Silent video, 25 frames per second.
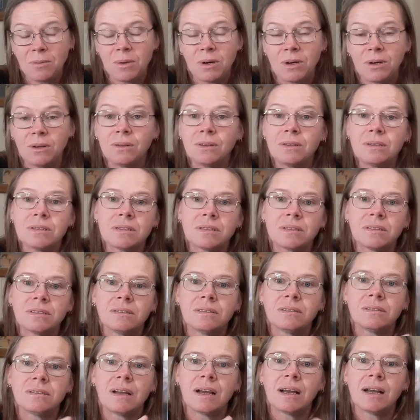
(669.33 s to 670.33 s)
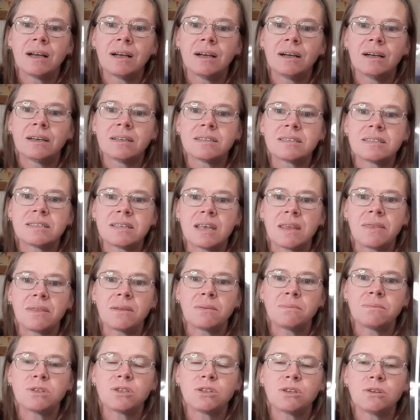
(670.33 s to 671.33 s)
World sent
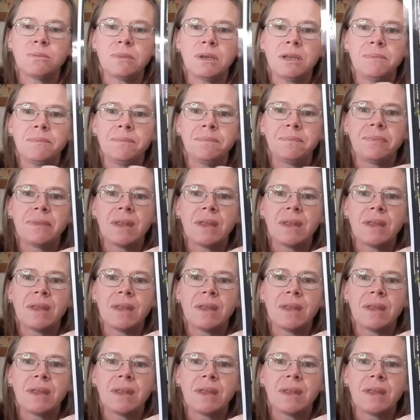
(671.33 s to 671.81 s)
them to me.